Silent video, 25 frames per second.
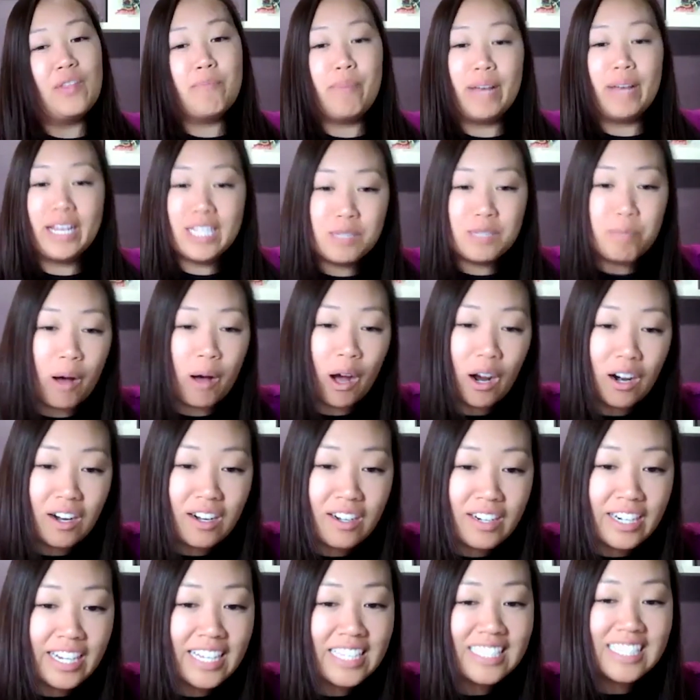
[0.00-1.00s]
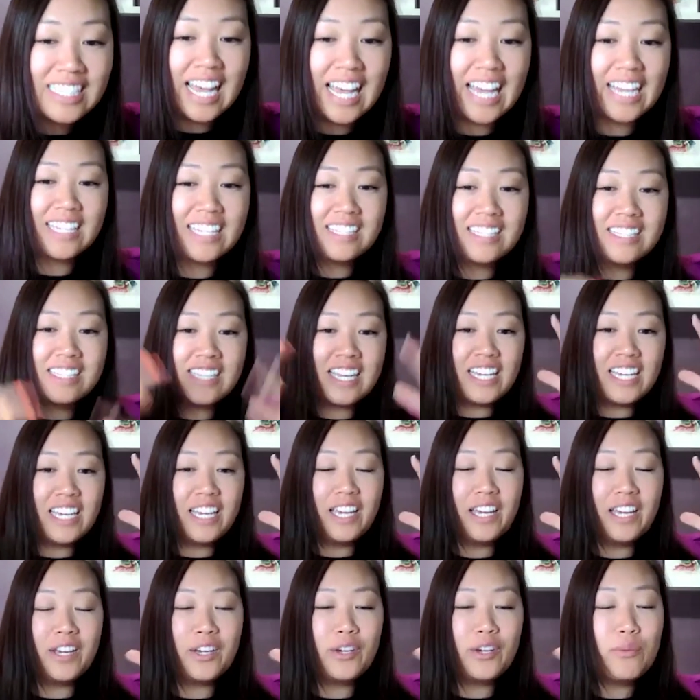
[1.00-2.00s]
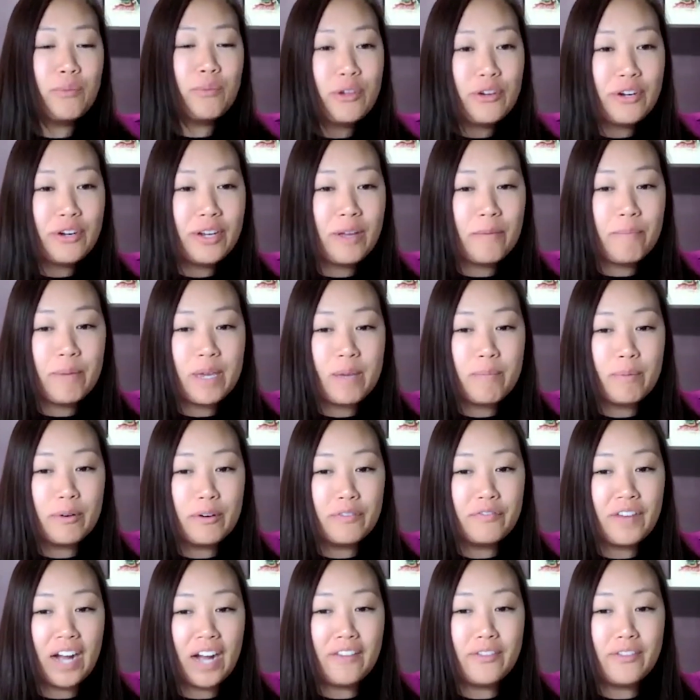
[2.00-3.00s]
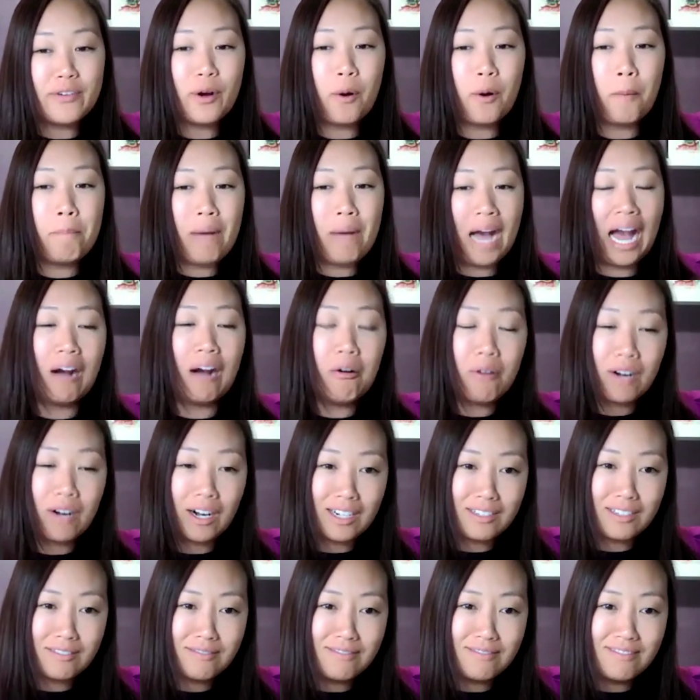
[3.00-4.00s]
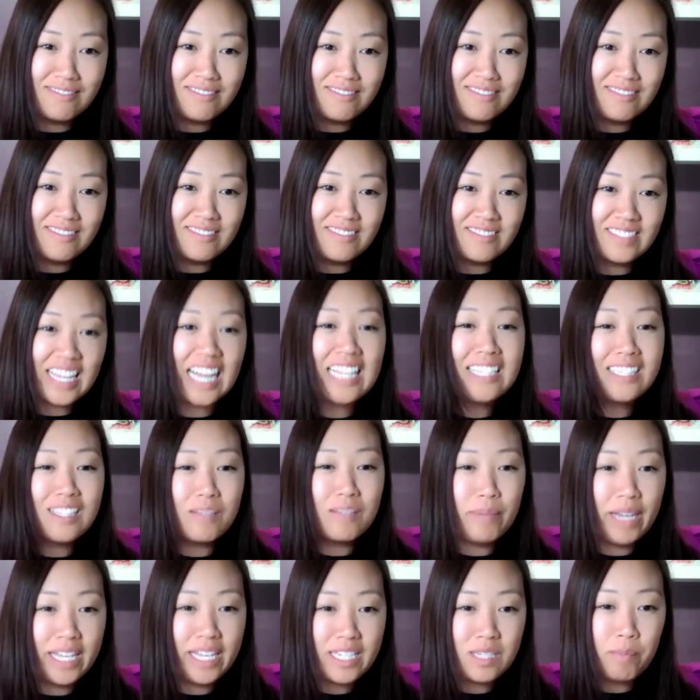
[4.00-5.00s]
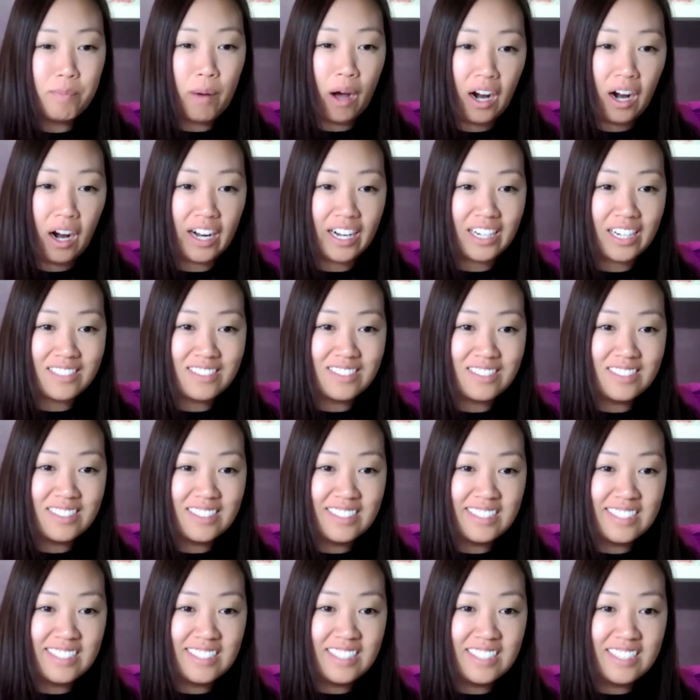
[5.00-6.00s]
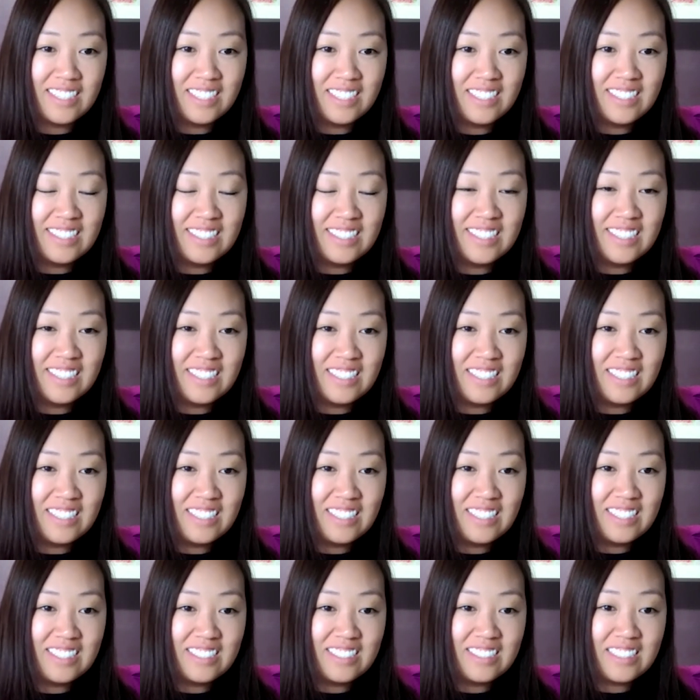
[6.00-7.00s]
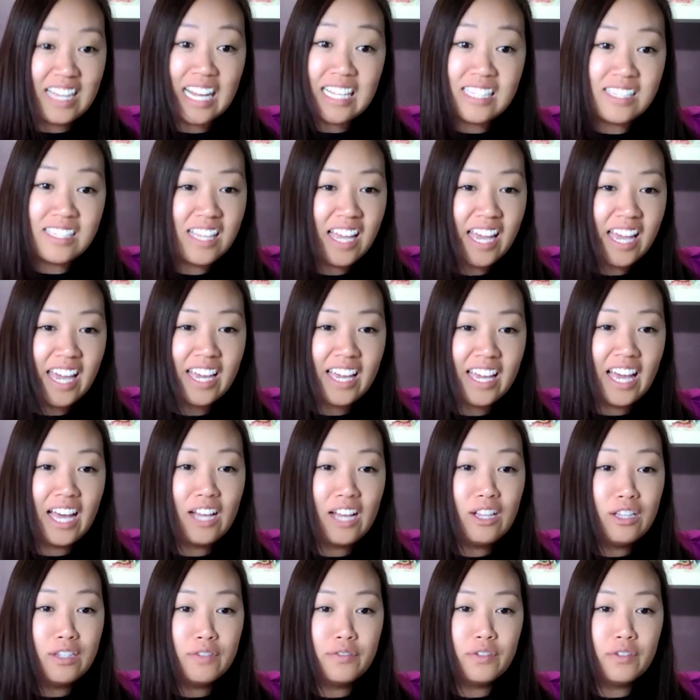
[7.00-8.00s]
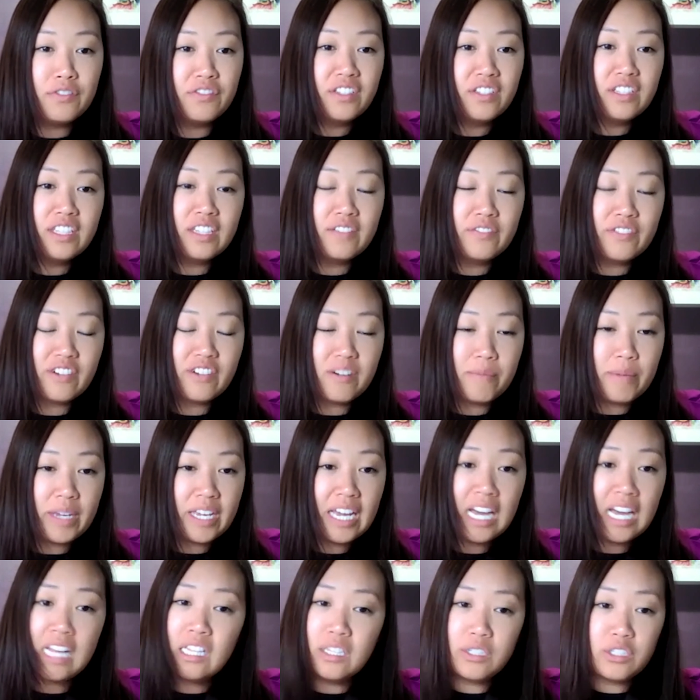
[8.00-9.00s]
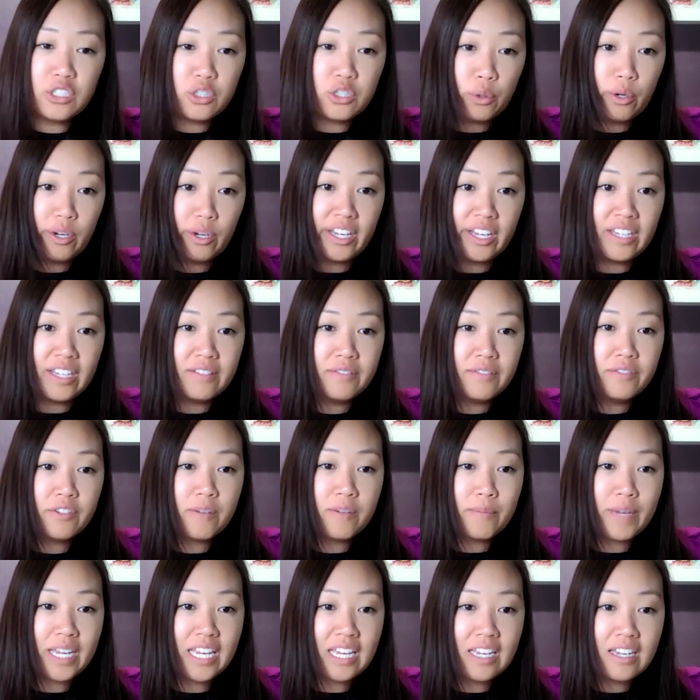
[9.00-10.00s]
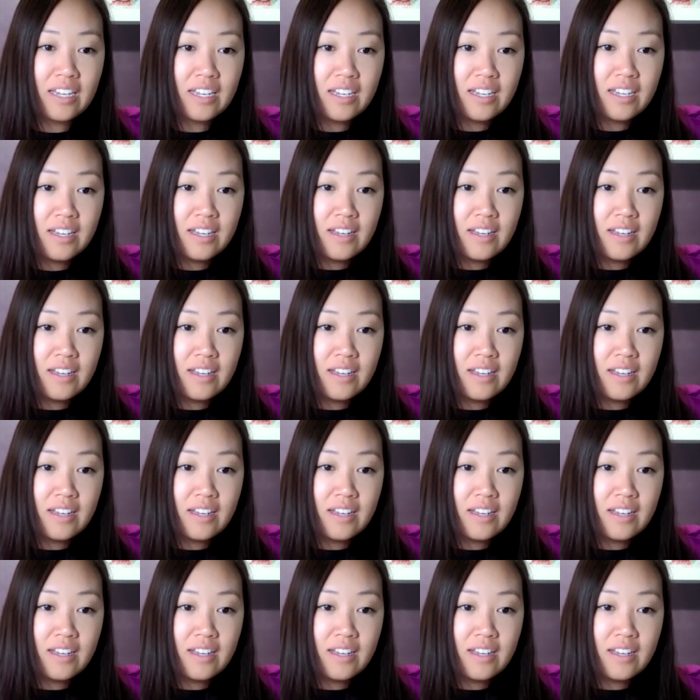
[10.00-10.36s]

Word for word: The best part is like seeing community and people find their own power. That's the best part. That's like hella fulfilling for me, hella joy for me